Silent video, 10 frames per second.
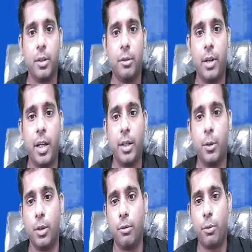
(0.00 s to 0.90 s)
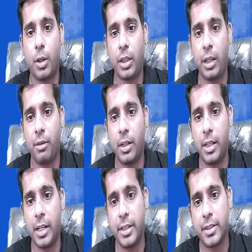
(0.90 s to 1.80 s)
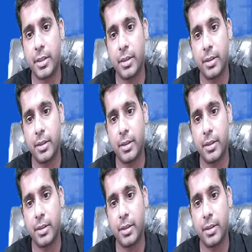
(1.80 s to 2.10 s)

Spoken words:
Very good. 41 days.